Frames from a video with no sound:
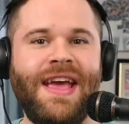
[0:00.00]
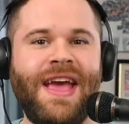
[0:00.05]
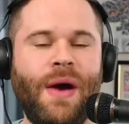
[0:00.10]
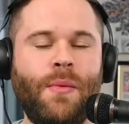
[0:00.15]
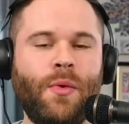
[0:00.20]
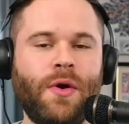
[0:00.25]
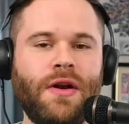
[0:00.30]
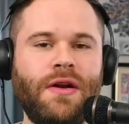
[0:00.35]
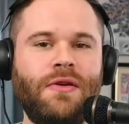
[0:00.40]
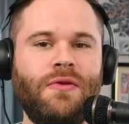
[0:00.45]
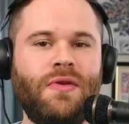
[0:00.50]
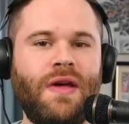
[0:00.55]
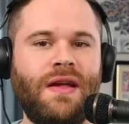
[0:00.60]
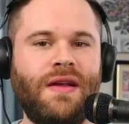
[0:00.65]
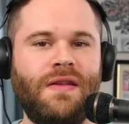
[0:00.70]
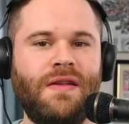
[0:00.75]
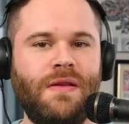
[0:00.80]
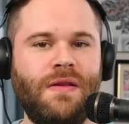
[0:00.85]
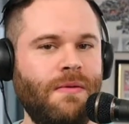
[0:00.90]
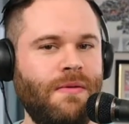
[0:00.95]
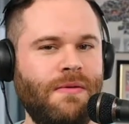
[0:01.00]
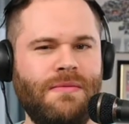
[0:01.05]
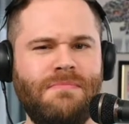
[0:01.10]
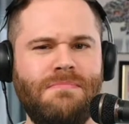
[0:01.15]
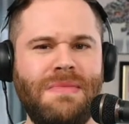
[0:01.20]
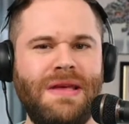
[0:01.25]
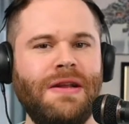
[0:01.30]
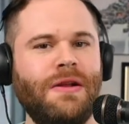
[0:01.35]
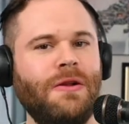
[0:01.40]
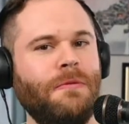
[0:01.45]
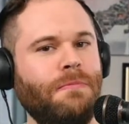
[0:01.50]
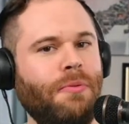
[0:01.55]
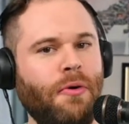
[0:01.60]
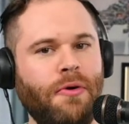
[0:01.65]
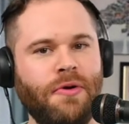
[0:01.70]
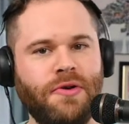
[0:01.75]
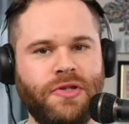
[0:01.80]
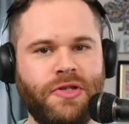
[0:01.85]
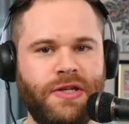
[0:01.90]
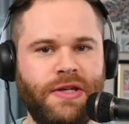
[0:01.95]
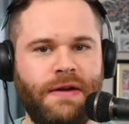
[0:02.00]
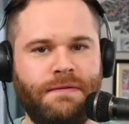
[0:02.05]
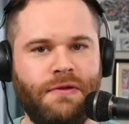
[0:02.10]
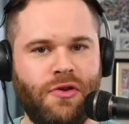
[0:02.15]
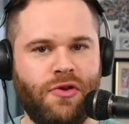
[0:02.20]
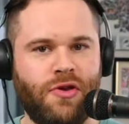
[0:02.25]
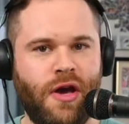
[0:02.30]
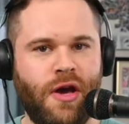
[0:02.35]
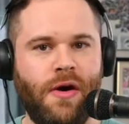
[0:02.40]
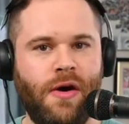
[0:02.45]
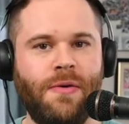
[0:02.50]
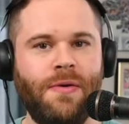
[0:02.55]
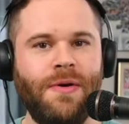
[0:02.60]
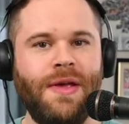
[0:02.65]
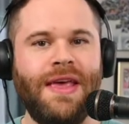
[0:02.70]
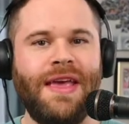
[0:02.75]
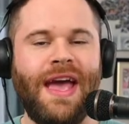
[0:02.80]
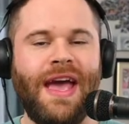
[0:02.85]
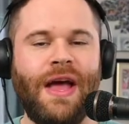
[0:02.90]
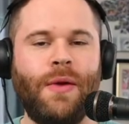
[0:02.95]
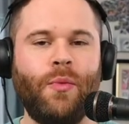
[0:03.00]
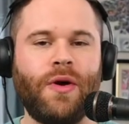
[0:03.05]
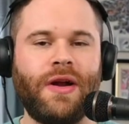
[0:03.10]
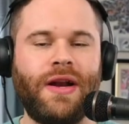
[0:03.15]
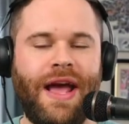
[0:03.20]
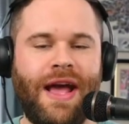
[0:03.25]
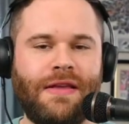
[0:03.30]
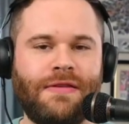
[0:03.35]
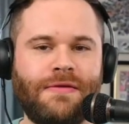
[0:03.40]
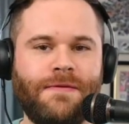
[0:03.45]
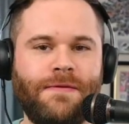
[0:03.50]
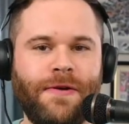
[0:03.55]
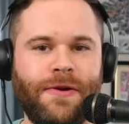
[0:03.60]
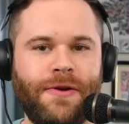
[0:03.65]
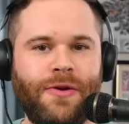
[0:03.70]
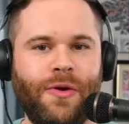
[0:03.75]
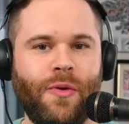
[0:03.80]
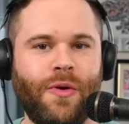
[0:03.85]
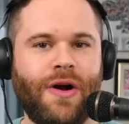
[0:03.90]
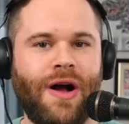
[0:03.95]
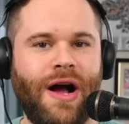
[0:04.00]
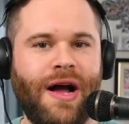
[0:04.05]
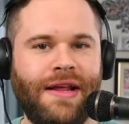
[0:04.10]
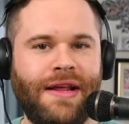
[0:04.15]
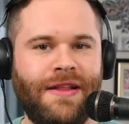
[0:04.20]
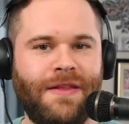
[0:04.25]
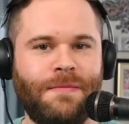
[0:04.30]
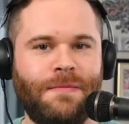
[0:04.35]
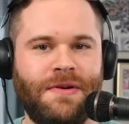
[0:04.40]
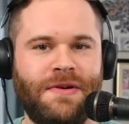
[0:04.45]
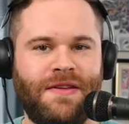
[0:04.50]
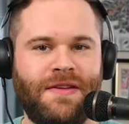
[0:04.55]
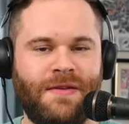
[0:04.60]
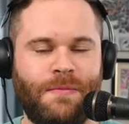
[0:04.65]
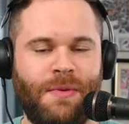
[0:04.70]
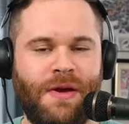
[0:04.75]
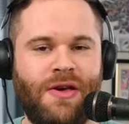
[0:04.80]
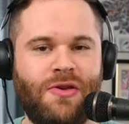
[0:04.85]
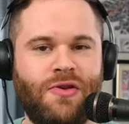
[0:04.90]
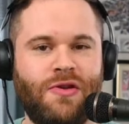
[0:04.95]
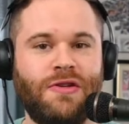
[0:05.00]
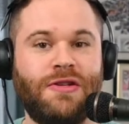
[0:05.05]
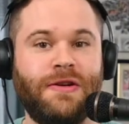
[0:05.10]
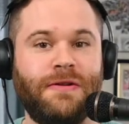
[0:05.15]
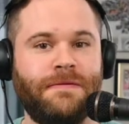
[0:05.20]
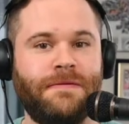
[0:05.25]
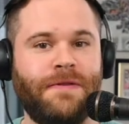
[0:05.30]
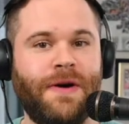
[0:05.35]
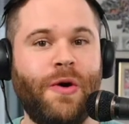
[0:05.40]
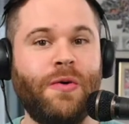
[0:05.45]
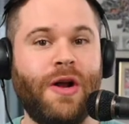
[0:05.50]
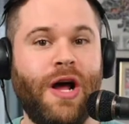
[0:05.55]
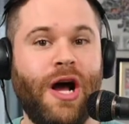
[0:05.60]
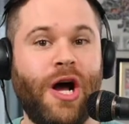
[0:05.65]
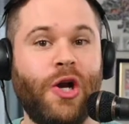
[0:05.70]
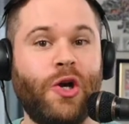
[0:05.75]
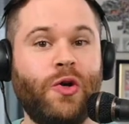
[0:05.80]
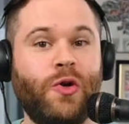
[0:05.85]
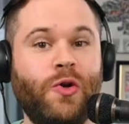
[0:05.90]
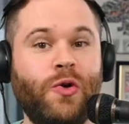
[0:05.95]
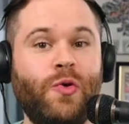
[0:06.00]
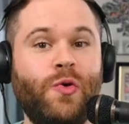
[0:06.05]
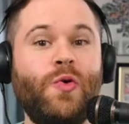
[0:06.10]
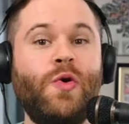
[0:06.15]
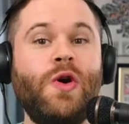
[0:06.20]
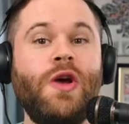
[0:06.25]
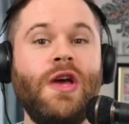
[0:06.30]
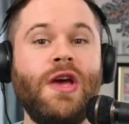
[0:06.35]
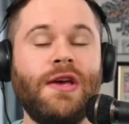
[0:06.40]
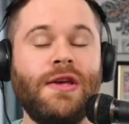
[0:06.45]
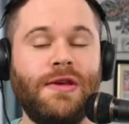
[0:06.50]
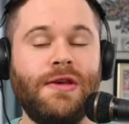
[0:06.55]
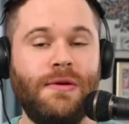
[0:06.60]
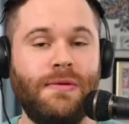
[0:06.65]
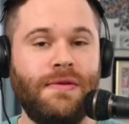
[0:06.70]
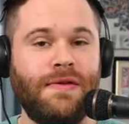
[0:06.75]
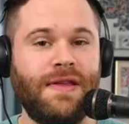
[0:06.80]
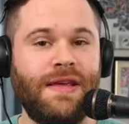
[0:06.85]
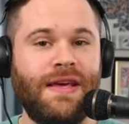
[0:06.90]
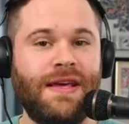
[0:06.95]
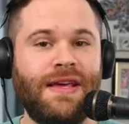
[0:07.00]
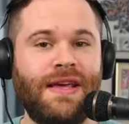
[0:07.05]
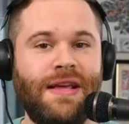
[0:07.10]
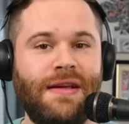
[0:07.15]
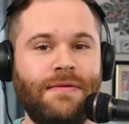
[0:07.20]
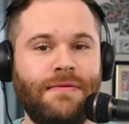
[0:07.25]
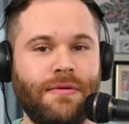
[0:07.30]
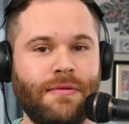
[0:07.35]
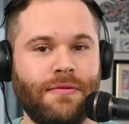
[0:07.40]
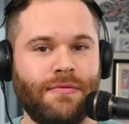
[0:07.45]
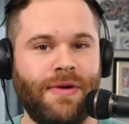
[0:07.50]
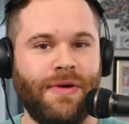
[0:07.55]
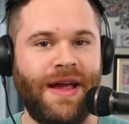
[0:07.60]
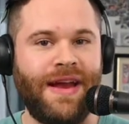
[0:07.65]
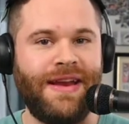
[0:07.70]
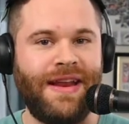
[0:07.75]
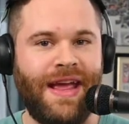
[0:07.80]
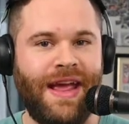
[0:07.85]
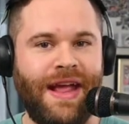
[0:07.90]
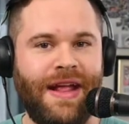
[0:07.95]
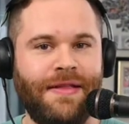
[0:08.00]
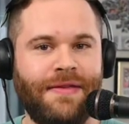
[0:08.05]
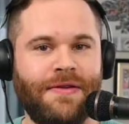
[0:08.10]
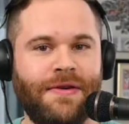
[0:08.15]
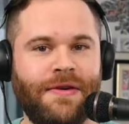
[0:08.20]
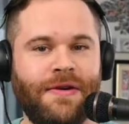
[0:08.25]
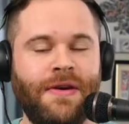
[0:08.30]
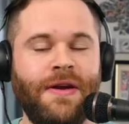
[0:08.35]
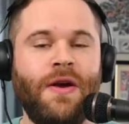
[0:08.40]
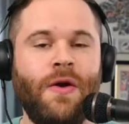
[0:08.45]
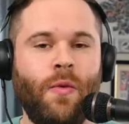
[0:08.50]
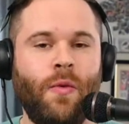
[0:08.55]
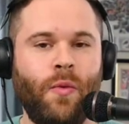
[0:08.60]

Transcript: And we're going to do that in the middle portion of the show and we're going to ask for your audience participation to vote on who you think is the right answer.